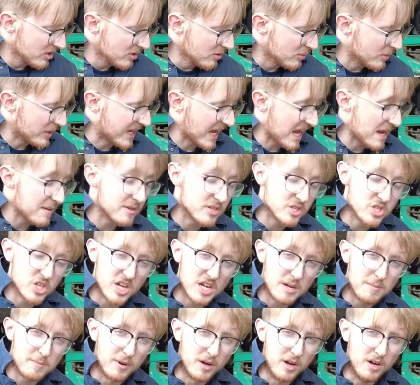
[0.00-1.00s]
We came in
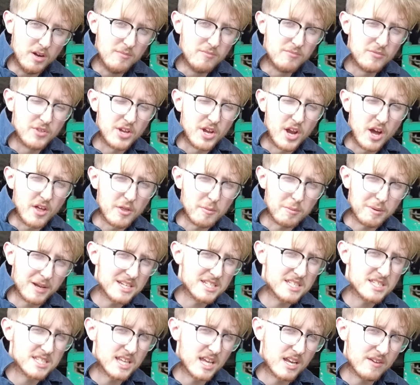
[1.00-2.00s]
cheaper than other
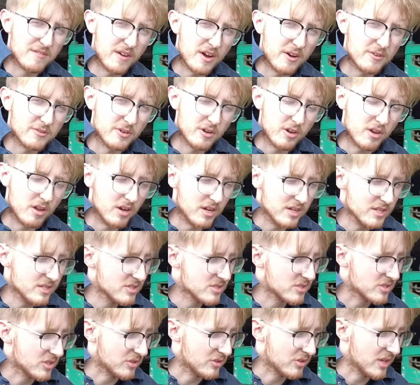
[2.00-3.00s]
places they'd found online,
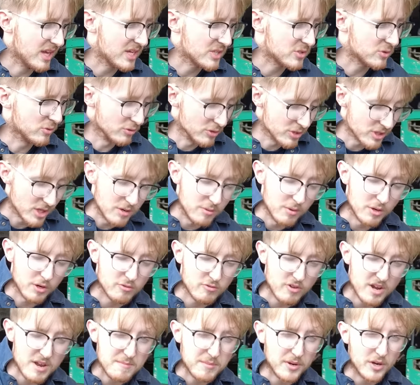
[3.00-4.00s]
so that is also a
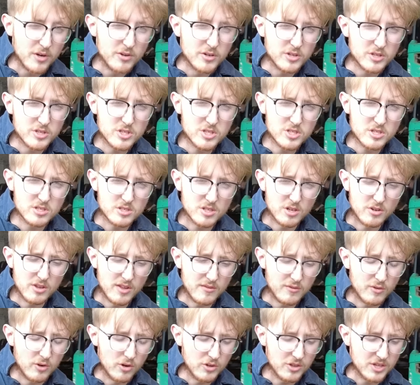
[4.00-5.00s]
great bonus. So
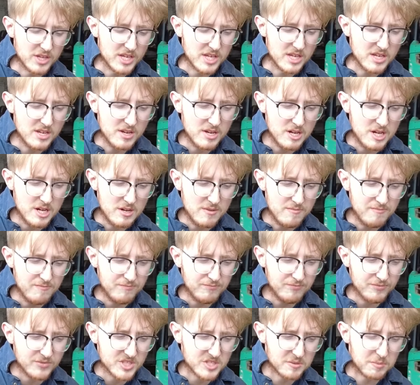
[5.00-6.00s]
they've got the
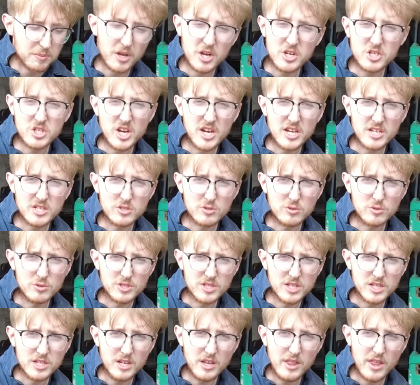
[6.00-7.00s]
supply chain
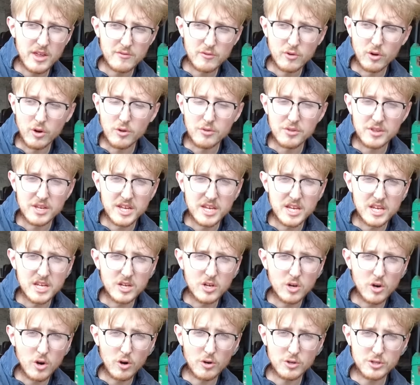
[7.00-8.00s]
sorted, they've got the
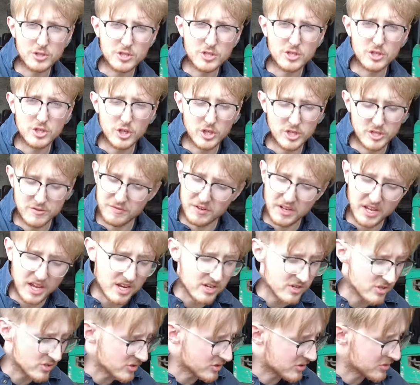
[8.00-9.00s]
cost
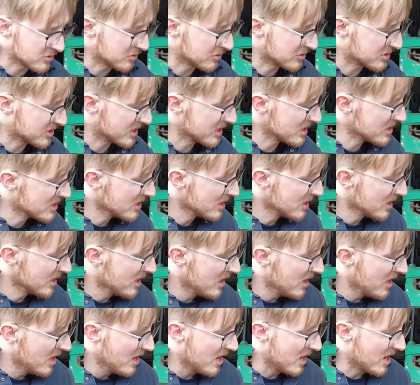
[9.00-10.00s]
justification sorted,
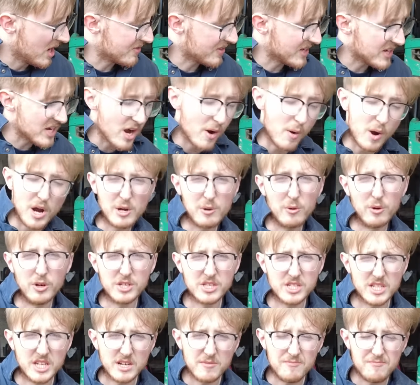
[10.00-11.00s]
and they know our
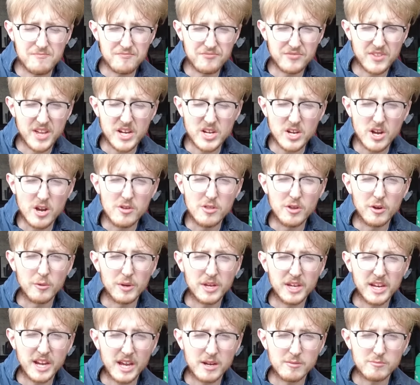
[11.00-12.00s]
quality. They know that
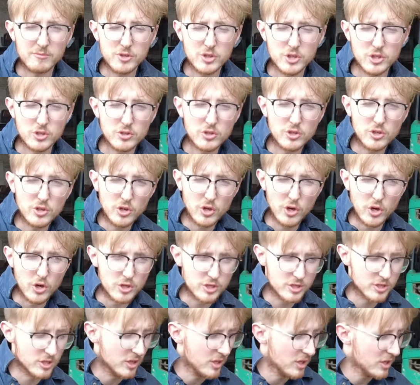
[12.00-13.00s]
we can produce
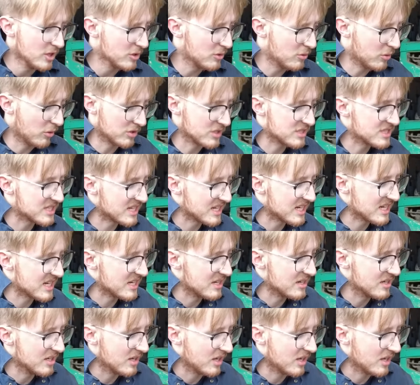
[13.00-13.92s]
good quality